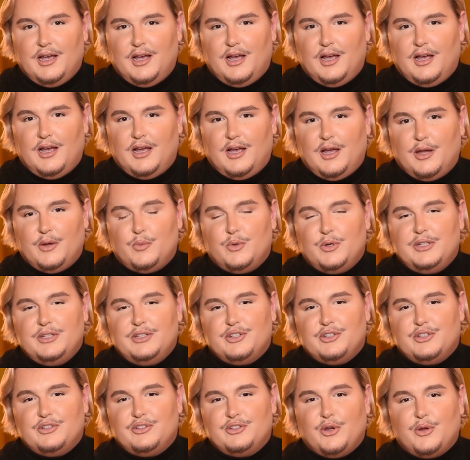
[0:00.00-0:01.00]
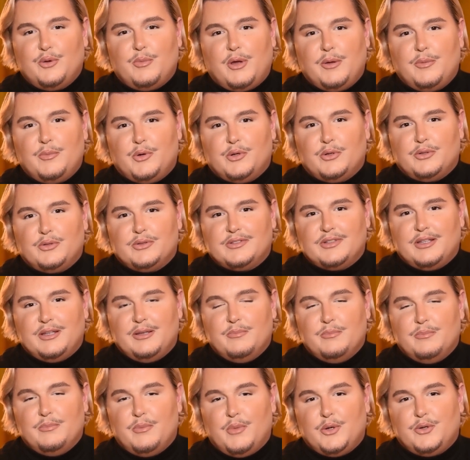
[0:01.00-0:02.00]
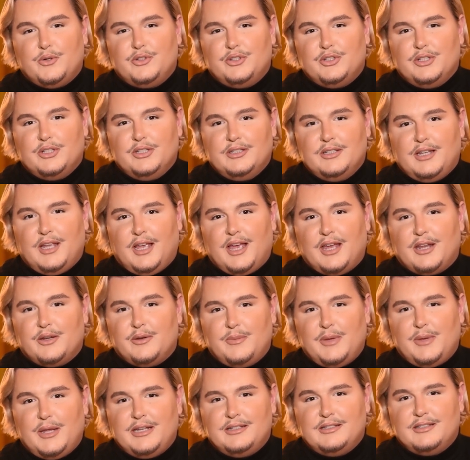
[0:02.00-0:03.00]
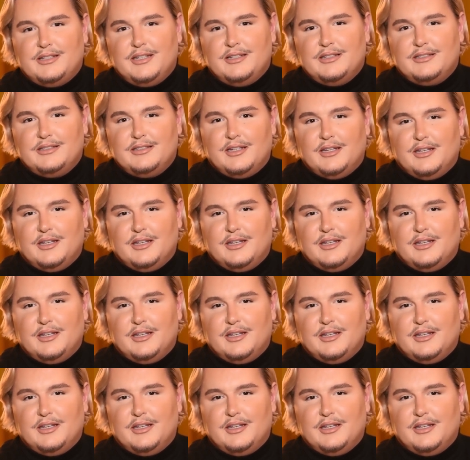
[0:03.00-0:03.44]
Uh, I wanted to show my models in motion, animated,